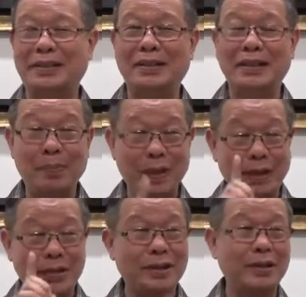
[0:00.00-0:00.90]
So
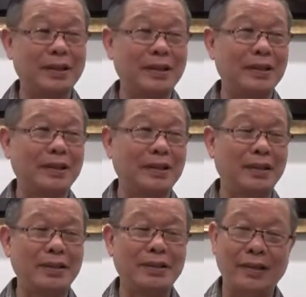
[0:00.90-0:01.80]
repetition,
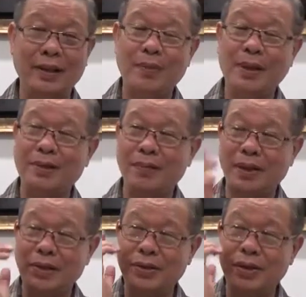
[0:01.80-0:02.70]
all right? So same thing
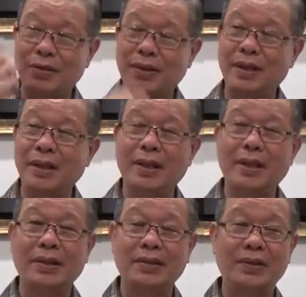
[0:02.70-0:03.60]
with listening to the
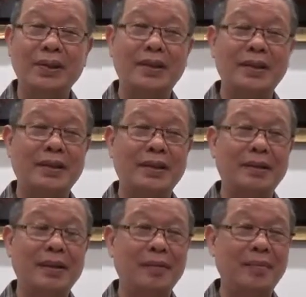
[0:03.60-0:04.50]
suttas
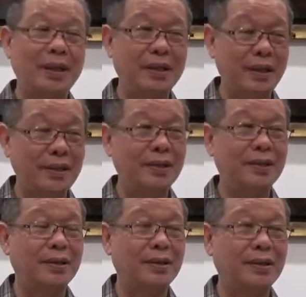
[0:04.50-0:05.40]
and
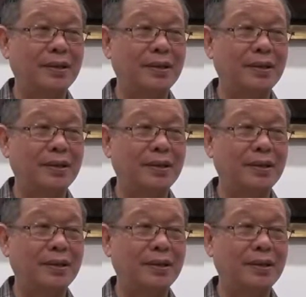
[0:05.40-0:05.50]
meditation.